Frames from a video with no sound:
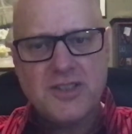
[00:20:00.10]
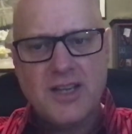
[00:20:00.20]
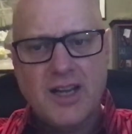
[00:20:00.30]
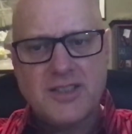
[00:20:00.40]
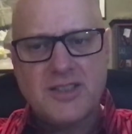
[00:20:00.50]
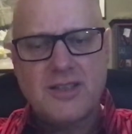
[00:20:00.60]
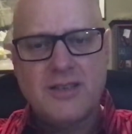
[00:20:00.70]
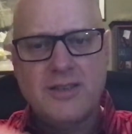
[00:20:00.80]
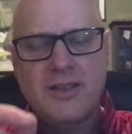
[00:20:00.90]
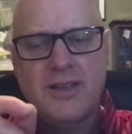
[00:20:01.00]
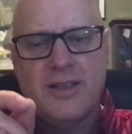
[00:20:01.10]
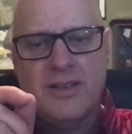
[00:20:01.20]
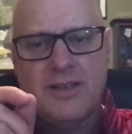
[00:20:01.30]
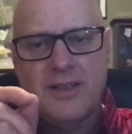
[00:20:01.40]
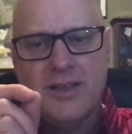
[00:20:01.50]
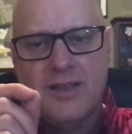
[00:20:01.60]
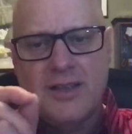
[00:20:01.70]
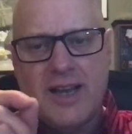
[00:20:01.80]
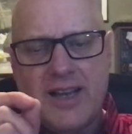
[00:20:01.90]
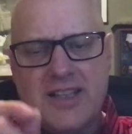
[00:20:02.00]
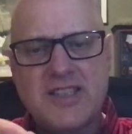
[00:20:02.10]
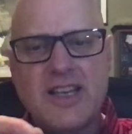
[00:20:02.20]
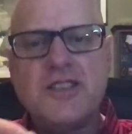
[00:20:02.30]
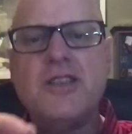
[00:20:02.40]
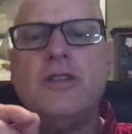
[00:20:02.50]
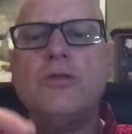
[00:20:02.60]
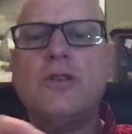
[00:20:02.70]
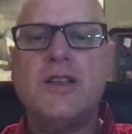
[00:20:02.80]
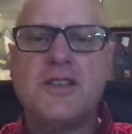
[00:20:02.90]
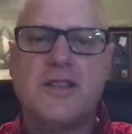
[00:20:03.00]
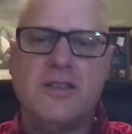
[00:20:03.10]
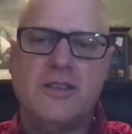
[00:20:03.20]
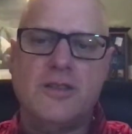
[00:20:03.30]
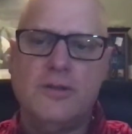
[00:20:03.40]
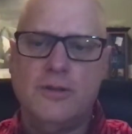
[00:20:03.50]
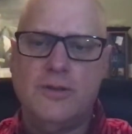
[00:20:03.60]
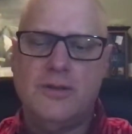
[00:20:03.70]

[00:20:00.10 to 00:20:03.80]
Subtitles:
us and he says, you listen too.